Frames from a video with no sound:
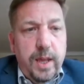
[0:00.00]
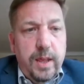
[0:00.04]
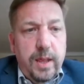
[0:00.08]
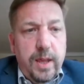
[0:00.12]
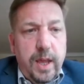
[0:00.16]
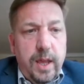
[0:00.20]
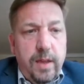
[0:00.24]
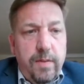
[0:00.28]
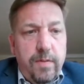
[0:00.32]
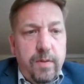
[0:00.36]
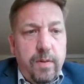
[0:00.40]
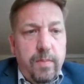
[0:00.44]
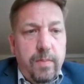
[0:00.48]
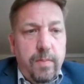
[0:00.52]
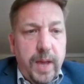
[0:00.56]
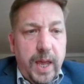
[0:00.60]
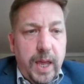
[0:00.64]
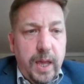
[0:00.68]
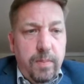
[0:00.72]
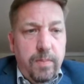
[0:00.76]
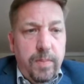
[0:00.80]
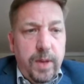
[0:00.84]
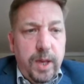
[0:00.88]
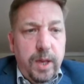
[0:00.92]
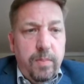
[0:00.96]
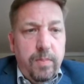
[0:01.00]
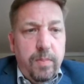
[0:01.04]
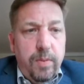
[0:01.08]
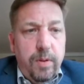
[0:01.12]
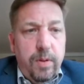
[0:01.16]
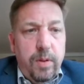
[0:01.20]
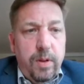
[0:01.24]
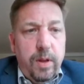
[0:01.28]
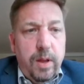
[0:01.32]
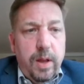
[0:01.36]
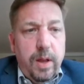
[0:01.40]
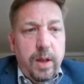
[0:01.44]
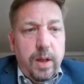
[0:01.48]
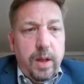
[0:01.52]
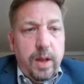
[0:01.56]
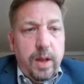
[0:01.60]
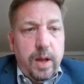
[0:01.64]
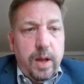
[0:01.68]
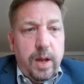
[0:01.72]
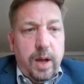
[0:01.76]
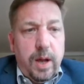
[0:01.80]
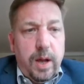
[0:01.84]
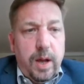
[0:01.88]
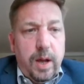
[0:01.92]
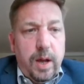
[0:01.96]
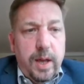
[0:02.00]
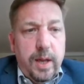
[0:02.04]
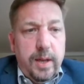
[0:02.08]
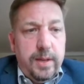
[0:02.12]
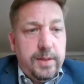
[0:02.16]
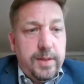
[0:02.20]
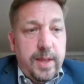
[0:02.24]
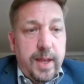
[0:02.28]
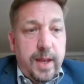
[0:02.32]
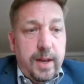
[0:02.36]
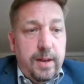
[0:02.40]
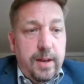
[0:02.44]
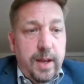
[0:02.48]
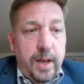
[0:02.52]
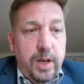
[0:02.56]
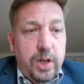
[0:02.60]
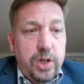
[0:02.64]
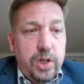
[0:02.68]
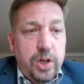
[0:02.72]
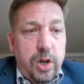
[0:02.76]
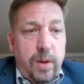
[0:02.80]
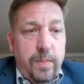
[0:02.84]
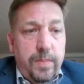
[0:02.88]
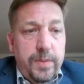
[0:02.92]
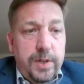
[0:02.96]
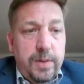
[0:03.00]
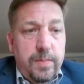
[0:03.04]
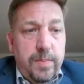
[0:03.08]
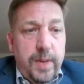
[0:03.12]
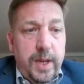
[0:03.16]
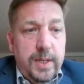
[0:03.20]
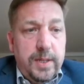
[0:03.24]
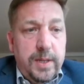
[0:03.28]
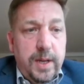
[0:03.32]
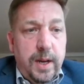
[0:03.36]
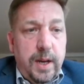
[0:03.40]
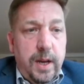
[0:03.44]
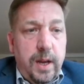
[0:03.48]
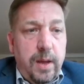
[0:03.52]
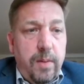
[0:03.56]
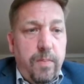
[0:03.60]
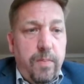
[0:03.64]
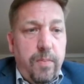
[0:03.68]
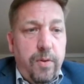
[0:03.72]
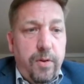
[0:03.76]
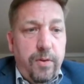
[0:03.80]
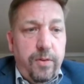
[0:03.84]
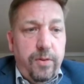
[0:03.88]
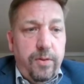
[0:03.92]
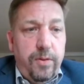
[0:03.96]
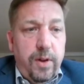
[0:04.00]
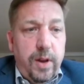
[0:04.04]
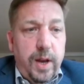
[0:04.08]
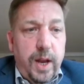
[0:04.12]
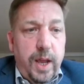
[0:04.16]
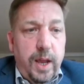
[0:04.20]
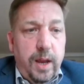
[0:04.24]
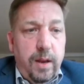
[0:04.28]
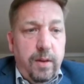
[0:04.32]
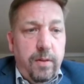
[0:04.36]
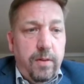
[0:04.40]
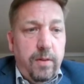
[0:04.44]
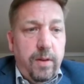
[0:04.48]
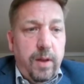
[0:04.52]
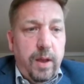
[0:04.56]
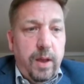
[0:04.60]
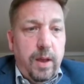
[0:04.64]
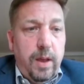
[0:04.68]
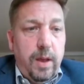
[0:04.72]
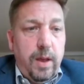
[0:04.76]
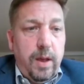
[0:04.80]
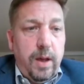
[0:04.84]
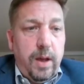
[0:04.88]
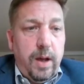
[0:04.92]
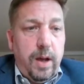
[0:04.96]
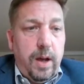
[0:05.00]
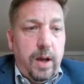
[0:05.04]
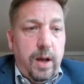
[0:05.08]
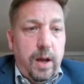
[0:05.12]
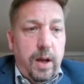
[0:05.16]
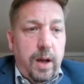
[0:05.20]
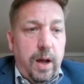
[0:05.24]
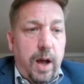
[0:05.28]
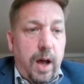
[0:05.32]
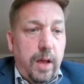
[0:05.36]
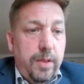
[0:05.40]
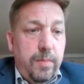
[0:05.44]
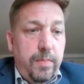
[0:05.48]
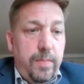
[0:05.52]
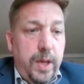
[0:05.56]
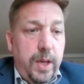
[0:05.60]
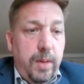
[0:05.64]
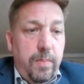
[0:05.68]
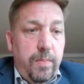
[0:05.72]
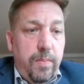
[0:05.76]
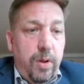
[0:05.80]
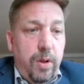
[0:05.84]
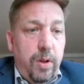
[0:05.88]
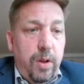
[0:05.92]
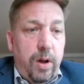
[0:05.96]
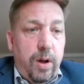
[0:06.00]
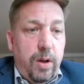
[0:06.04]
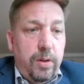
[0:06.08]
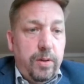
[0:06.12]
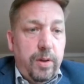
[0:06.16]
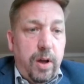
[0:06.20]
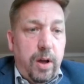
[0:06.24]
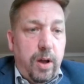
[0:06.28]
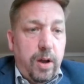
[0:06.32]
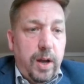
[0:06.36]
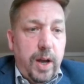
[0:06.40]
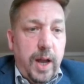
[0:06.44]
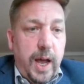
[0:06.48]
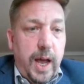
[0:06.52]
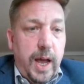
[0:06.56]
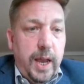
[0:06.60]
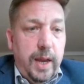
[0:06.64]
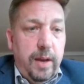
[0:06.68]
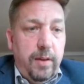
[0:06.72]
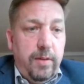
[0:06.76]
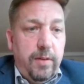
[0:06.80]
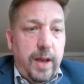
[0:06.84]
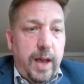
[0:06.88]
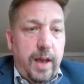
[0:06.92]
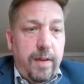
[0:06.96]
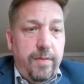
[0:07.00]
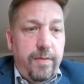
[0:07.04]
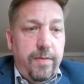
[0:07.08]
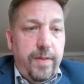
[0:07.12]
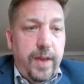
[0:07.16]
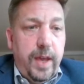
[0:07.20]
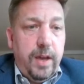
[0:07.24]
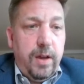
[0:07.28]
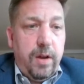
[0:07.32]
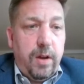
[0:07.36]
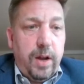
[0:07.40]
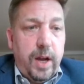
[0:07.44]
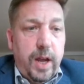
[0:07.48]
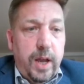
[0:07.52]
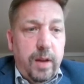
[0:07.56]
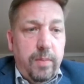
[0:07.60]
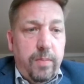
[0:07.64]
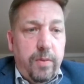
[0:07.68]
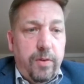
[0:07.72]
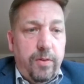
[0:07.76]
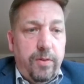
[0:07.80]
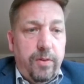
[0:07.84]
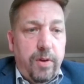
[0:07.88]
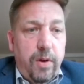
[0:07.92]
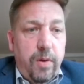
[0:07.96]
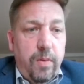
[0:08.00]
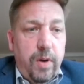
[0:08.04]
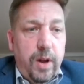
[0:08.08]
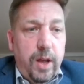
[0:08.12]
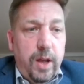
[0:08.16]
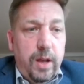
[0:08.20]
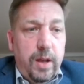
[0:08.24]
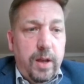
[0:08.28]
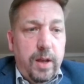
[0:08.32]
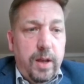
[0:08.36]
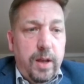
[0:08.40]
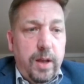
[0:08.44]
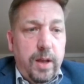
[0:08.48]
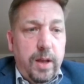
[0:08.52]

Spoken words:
They even pay people It's their day job to basically impersonate other people online, to have fake online persona,